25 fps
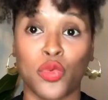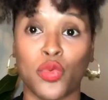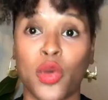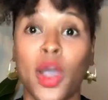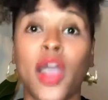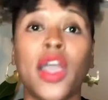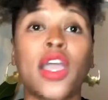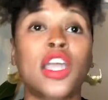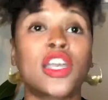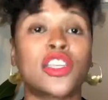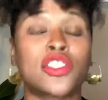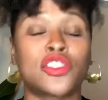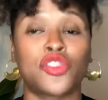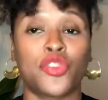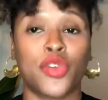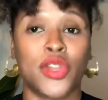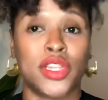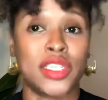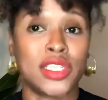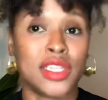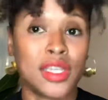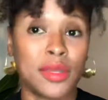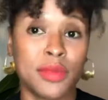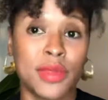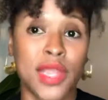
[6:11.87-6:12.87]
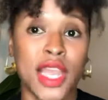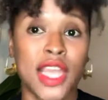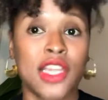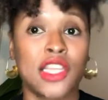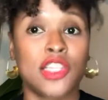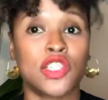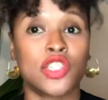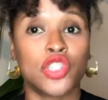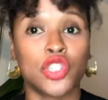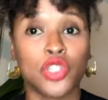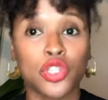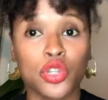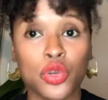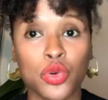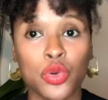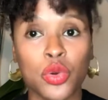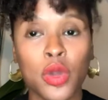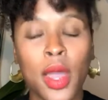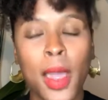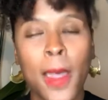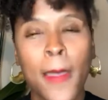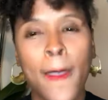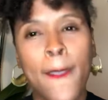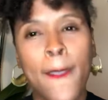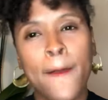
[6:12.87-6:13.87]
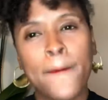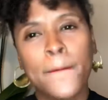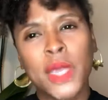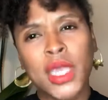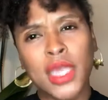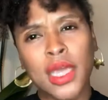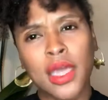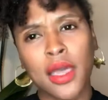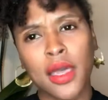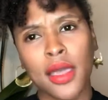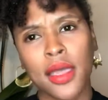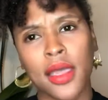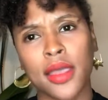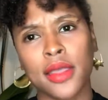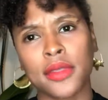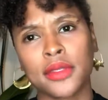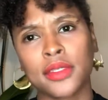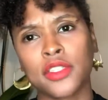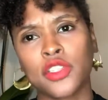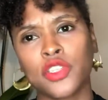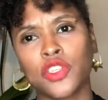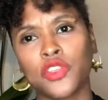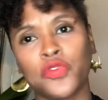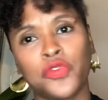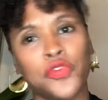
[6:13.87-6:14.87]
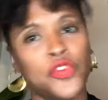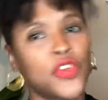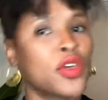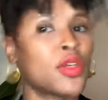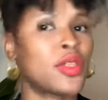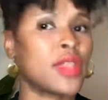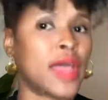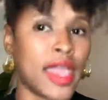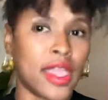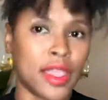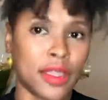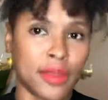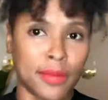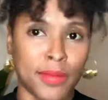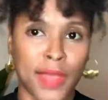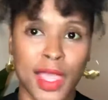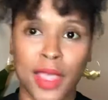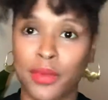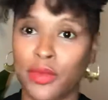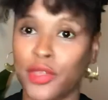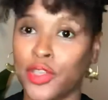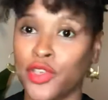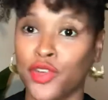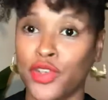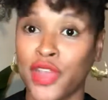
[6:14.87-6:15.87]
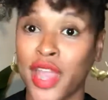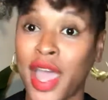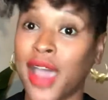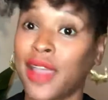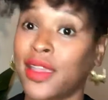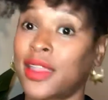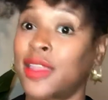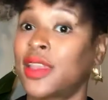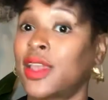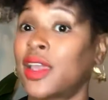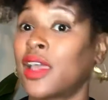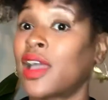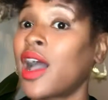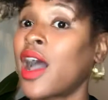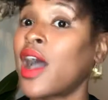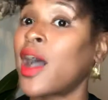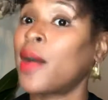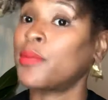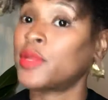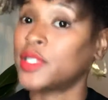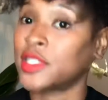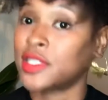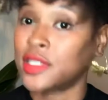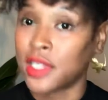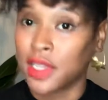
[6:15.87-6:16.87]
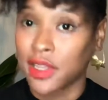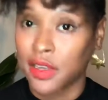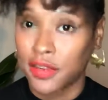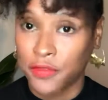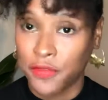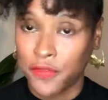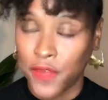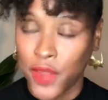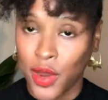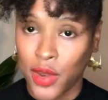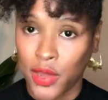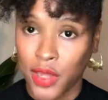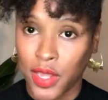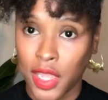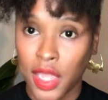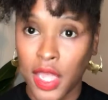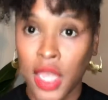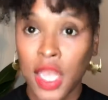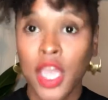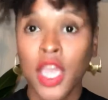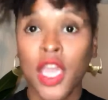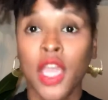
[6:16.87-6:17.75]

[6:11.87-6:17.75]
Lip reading: One, because you're intimidated. Two, because you feel like maybe you're not getting compensated fairly.